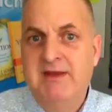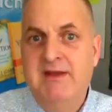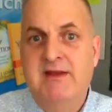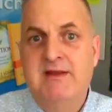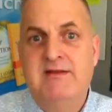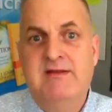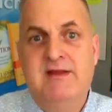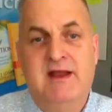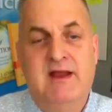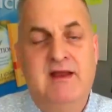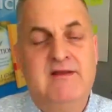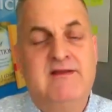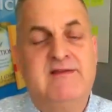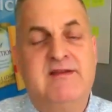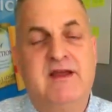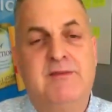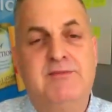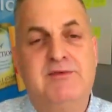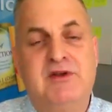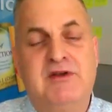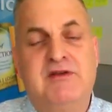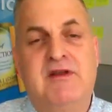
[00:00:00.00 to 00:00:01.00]
Today's
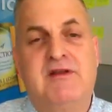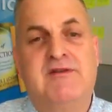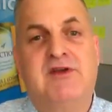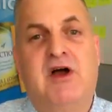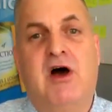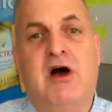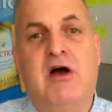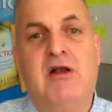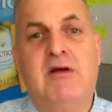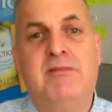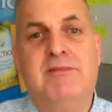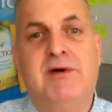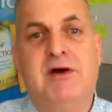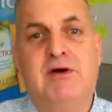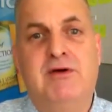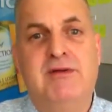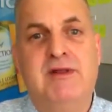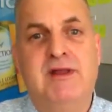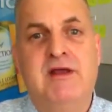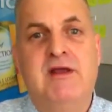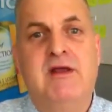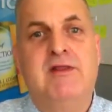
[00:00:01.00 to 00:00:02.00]
subject is all
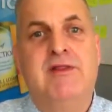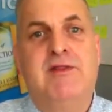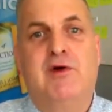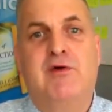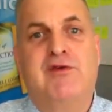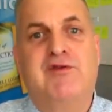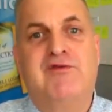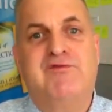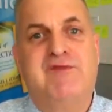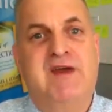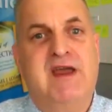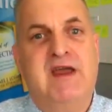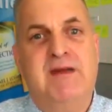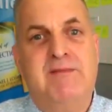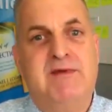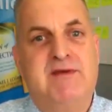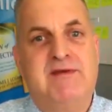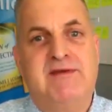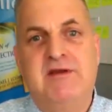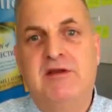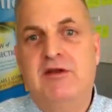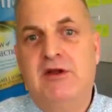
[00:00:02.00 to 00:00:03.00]
about those
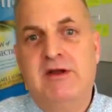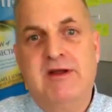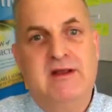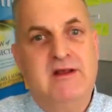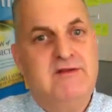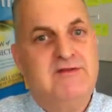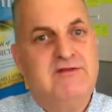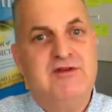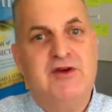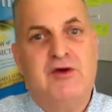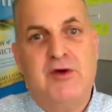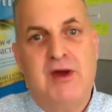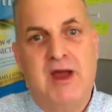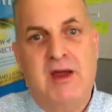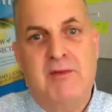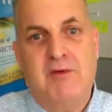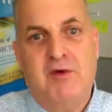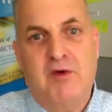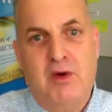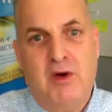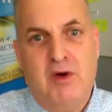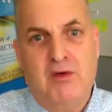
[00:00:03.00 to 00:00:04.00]
famous little
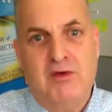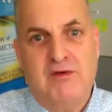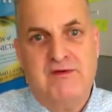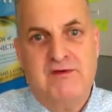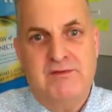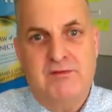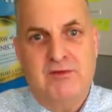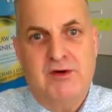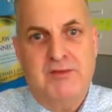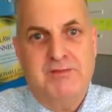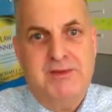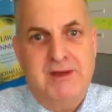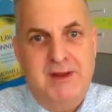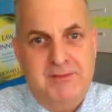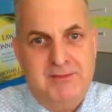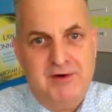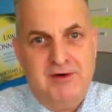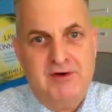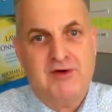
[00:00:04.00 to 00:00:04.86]
Instagram quotes where people are